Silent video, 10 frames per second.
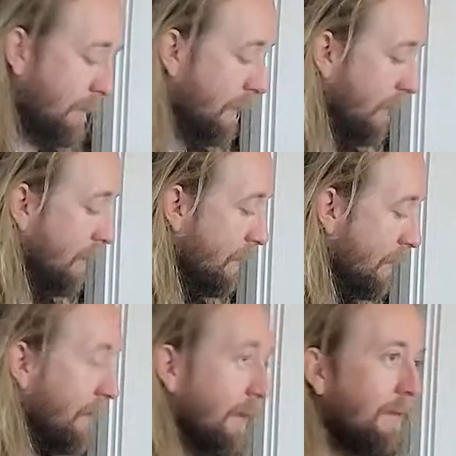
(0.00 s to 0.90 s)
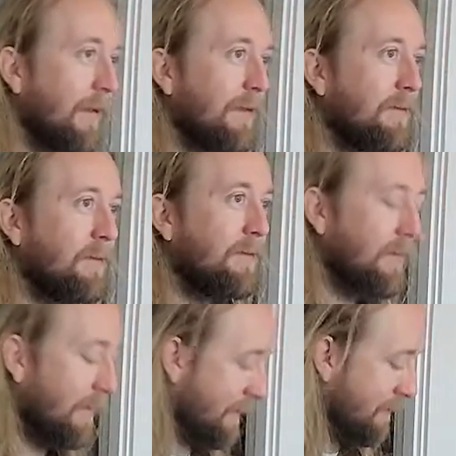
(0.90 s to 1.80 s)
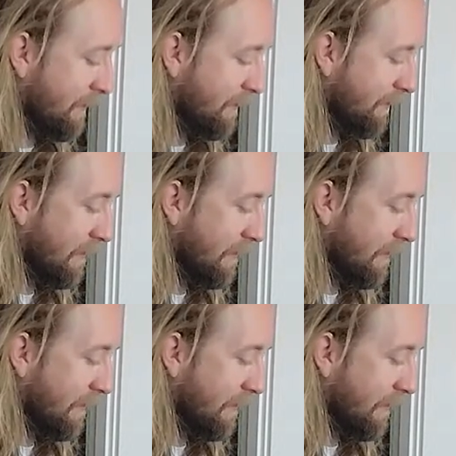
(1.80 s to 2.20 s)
Yeah. Then that's usually the easier thing.